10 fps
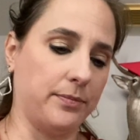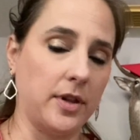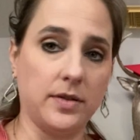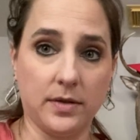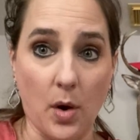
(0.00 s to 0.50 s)

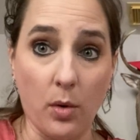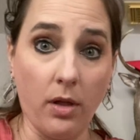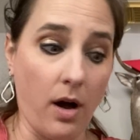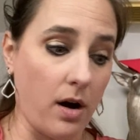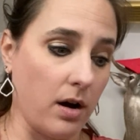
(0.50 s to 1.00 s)
So
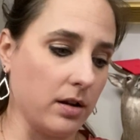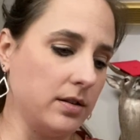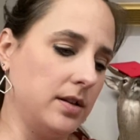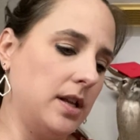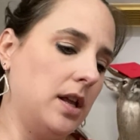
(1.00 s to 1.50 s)
long."
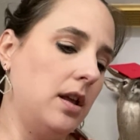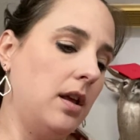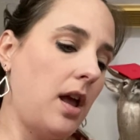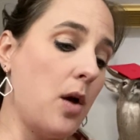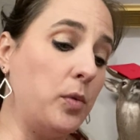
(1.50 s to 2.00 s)

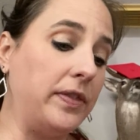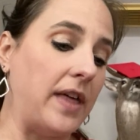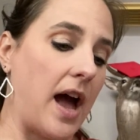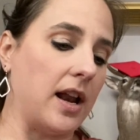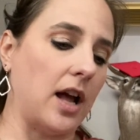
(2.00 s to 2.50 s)
And with
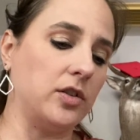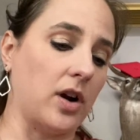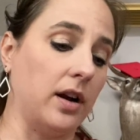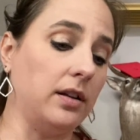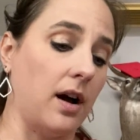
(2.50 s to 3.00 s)
that, I
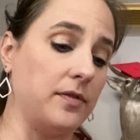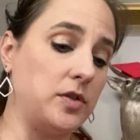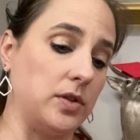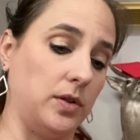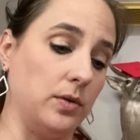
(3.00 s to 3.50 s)
trotted off
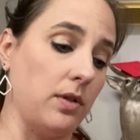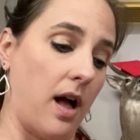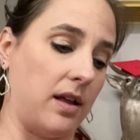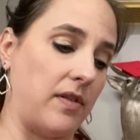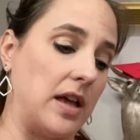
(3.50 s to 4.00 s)
to a new
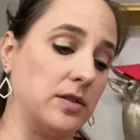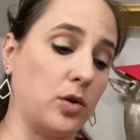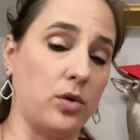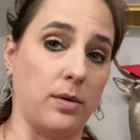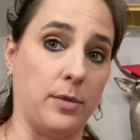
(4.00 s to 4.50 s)
life as a
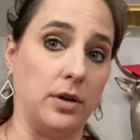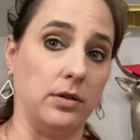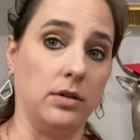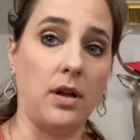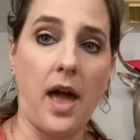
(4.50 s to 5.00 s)

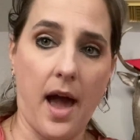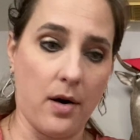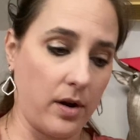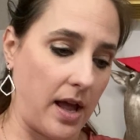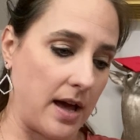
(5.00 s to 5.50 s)
criminal,
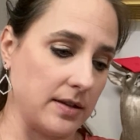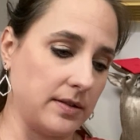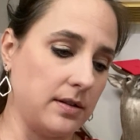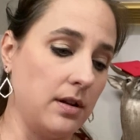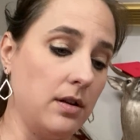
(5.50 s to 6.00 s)

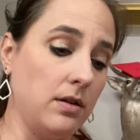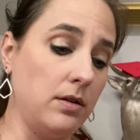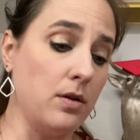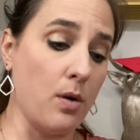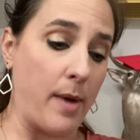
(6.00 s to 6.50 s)
outcast,
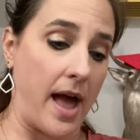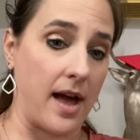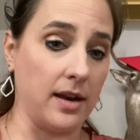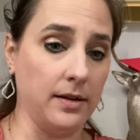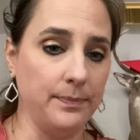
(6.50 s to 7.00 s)

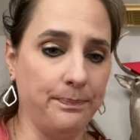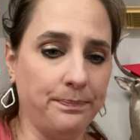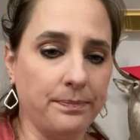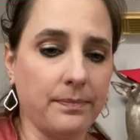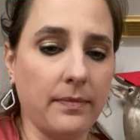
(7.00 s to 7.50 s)
nomad.
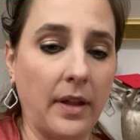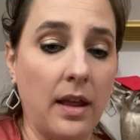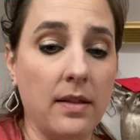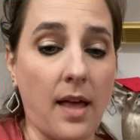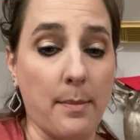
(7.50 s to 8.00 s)
That